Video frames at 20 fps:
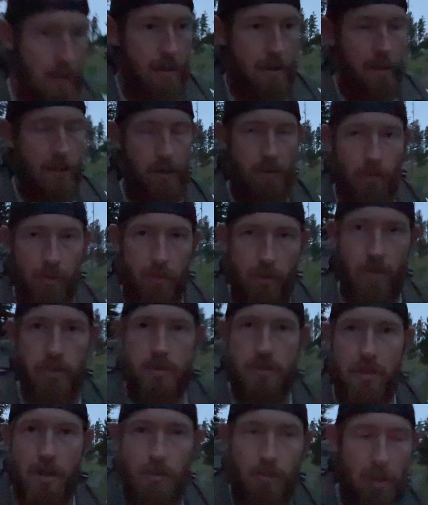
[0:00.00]
either of those
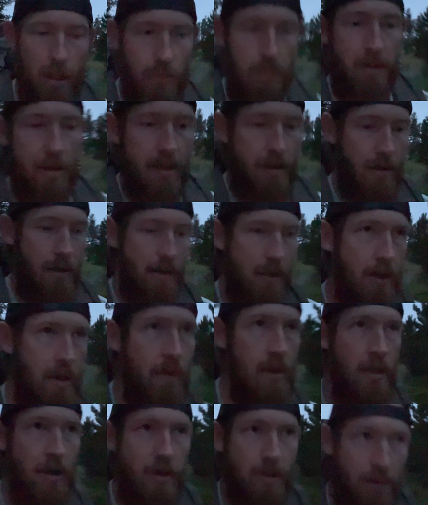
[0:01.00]
you can probably
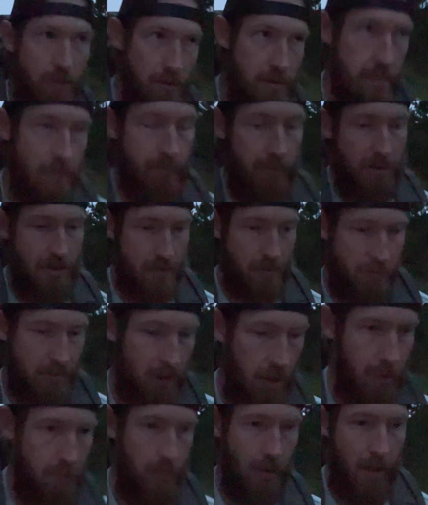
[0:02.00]
do some research
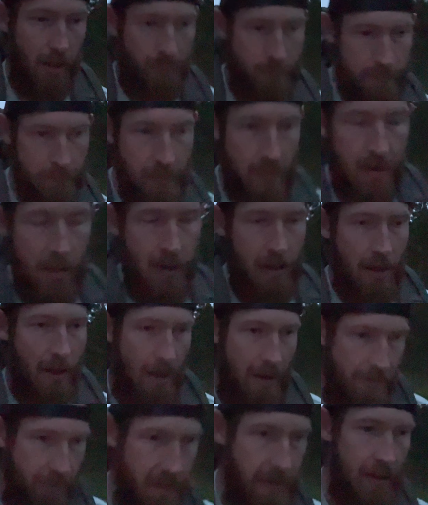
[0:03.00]
on, but I
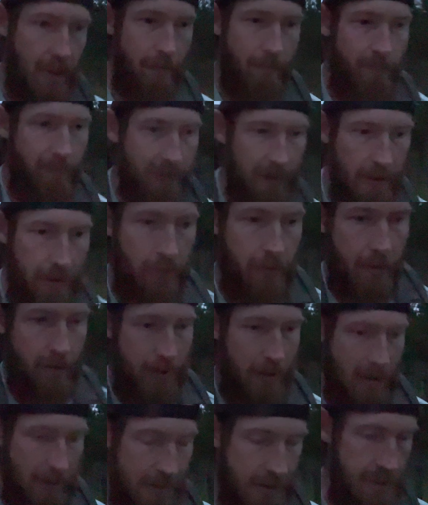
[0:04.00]
think I'm figuring
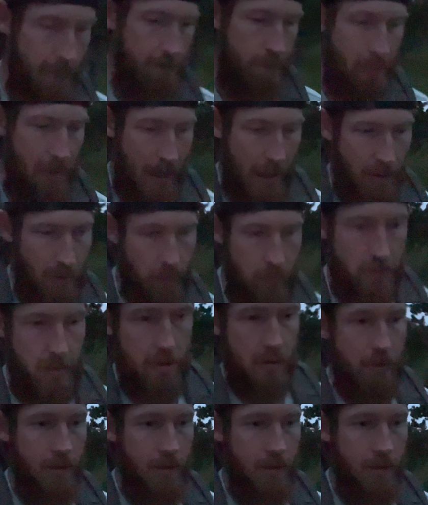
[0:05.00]
it's about,